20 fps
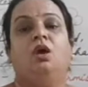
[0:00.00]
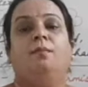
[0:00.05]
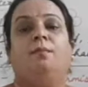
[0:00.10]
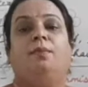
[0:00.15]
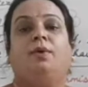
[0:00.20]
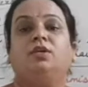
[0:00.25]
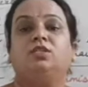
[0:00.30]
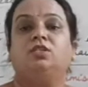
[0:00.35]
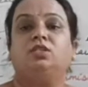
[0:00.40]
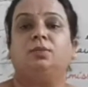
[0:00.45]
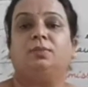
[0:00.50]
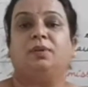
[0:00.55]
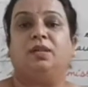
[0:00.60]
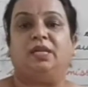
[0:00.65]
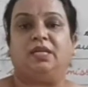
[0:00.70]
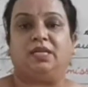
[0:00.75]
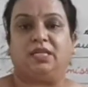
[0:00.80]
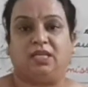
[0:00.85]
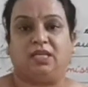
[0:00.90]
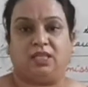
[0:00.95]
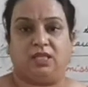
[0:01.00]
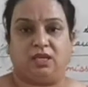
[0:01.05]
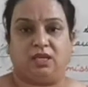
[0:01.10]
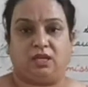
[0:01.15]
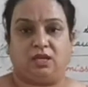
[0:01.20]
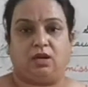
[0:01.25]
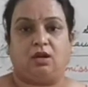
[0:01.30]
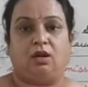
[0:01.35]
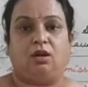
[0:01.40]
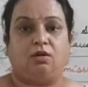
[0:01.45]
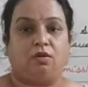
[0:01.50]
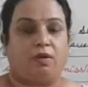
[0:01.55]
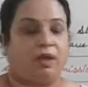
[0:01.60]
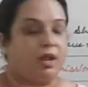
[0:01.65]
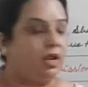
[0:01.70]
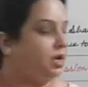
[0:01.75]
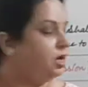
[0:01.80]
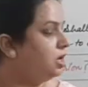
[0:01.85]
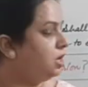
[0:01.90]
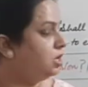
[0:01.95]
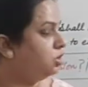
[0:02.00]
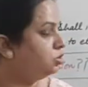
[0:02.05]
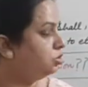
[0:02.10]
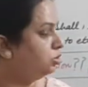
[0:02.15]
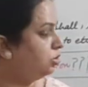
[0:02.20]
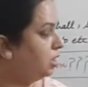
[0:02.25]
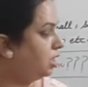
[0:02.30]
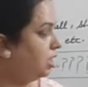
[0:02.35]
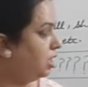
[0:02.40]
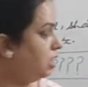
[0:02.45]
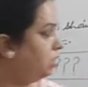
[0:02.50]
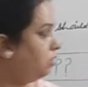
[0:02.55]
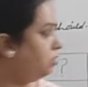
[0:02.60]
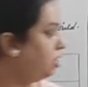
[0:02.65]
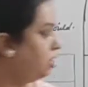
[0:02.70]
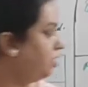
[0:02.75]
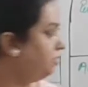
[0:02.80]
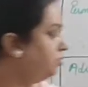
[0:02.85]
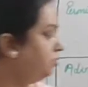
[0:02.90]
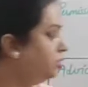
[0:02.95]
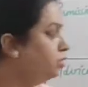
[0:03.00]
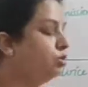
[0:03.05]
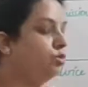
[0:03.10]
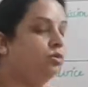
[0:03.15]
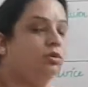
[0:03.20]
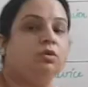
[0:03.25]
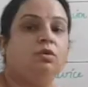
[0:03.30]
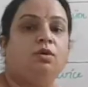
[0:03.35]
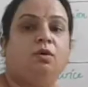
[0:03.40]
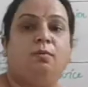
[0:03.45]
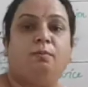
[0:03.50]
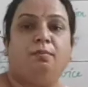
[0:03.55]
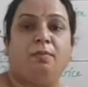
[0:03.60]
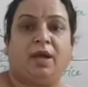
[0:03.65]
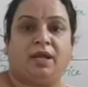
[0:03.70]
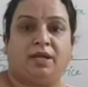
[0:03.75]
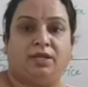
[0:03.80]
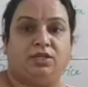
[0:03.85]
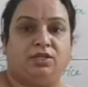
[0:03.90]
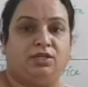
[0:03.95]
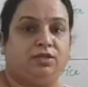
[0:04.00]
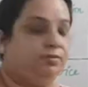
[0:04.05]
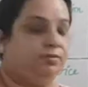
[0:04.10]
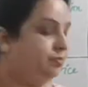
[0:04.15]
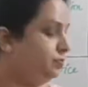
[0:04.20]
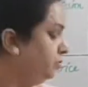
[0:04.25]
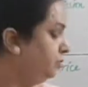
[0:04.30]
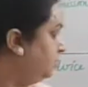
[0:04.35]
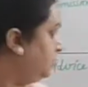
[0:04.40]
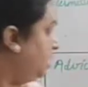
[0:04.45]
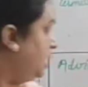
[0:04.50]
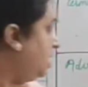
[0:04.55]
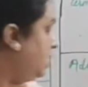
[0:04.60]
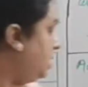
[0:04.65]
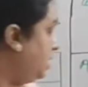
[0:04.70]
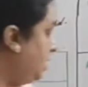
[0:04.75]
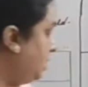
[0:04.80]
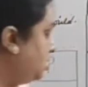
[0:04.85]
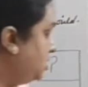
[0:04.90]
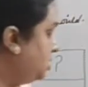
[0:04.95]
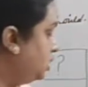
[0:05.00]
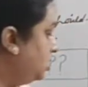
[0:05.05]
possibility there, right? So there you have to do might. Next